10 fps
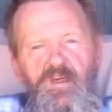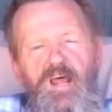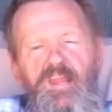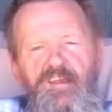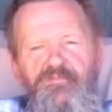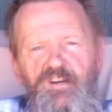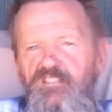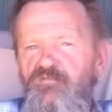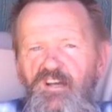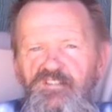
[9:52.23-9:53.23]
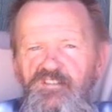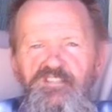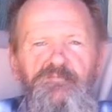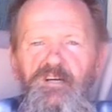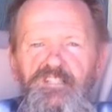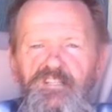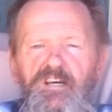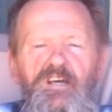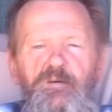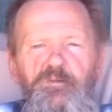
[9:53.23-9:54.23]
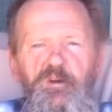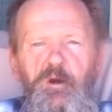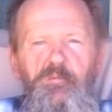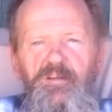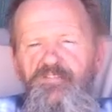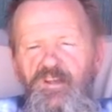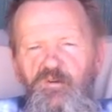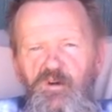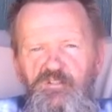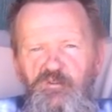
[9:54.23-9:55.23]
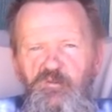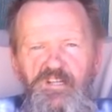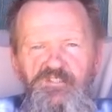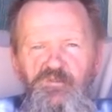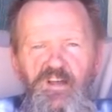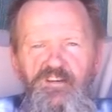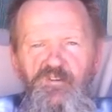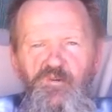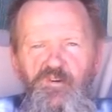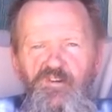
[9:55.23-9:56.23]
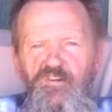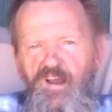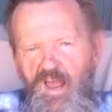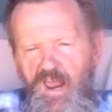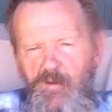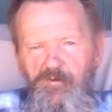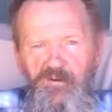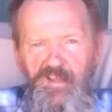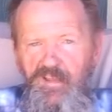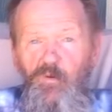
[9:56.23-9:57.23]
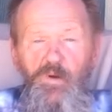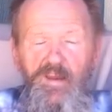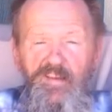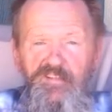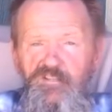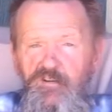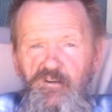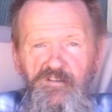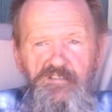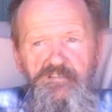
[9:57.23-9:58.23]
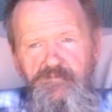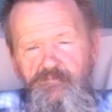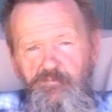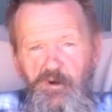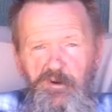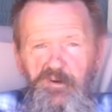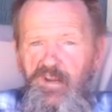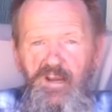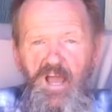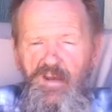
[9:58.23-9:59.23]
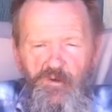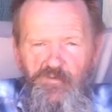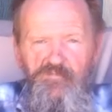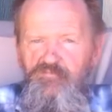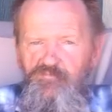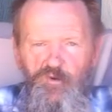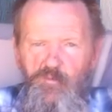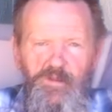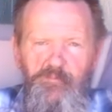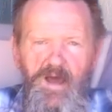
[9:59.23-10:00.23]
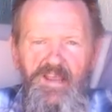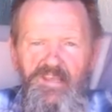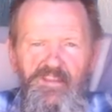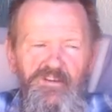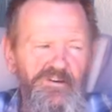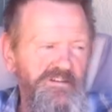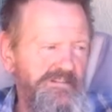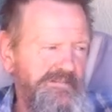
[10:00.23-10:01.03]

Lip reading: I like French fries just as much, but normally if I go out to a restaurant and order a hamburger like at Wendy's or Burger King, I don't normally buy either.